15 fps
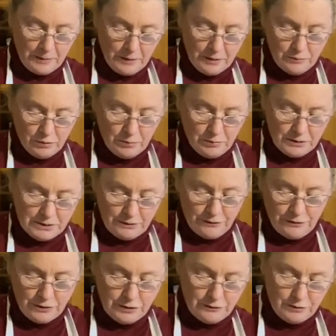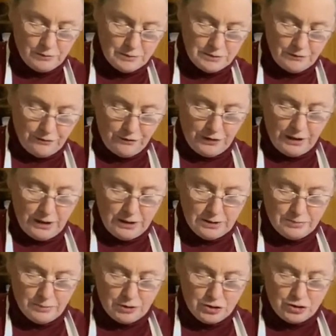Would be different if it was a field
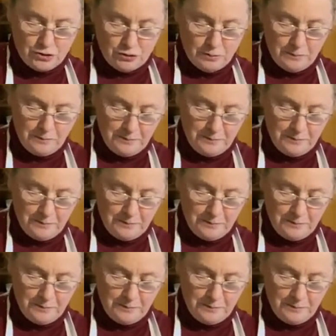mushroom.